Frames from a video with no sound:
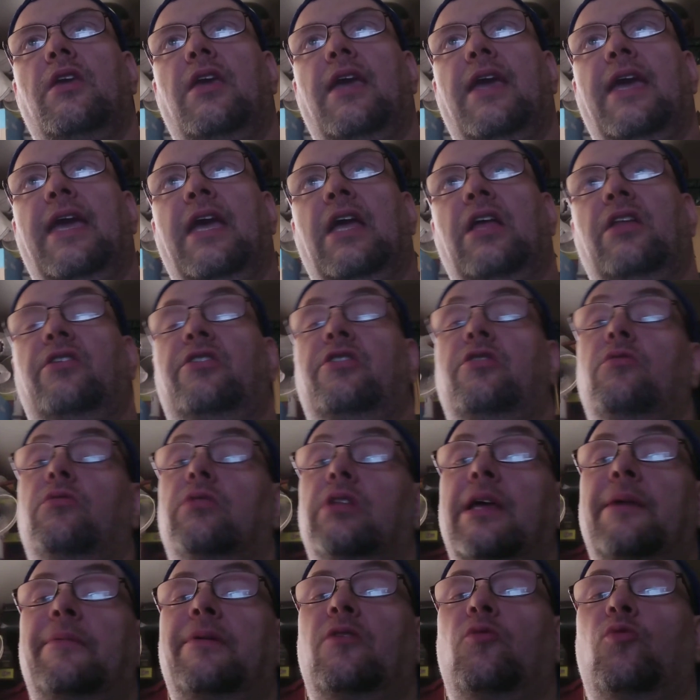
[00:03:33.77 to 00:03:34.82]
and to
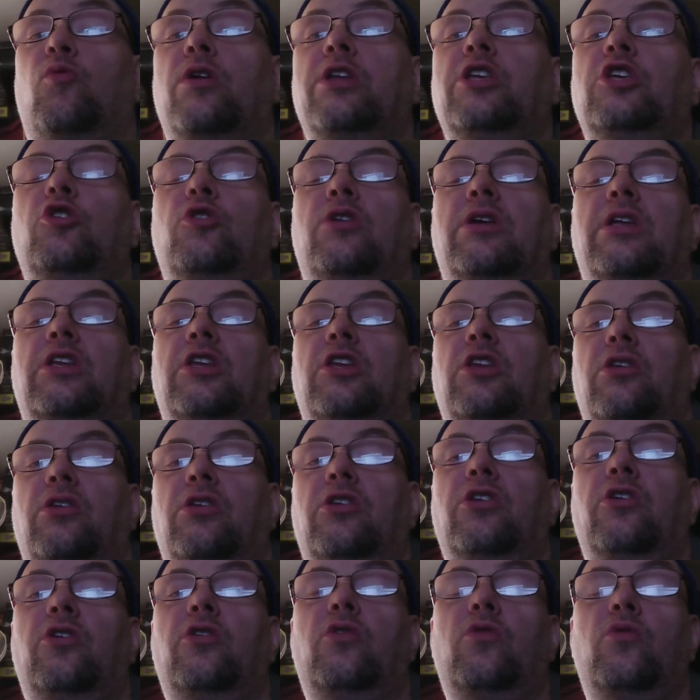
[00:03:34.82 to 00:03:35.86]
limit what you can
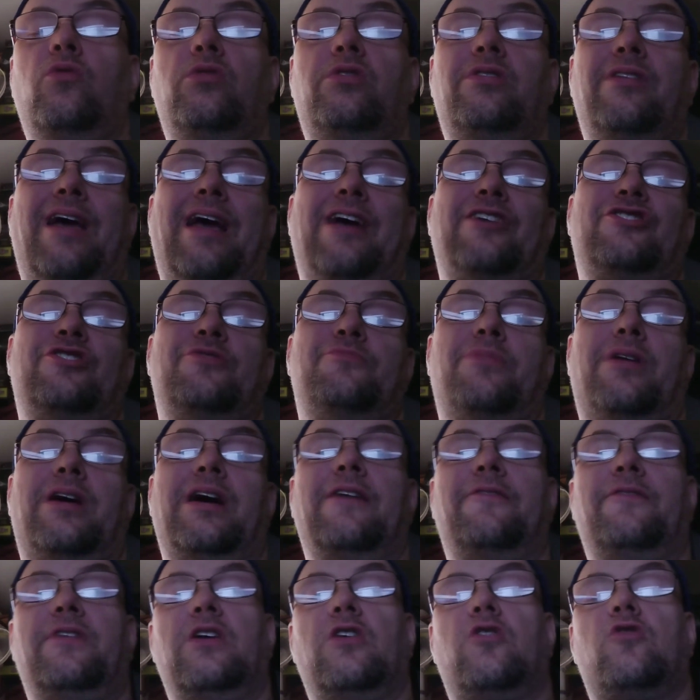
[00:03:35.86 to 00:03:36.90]
do to actually buy
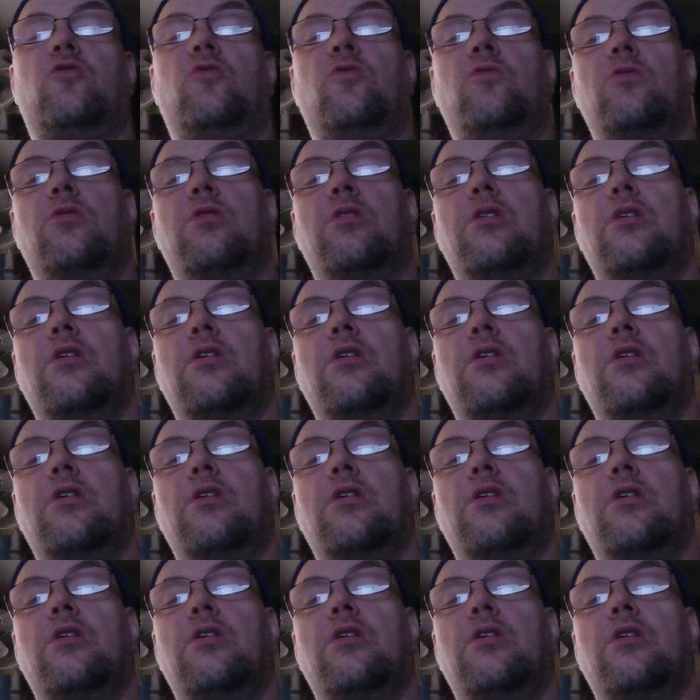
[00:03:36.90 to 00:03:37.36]
a vehicle,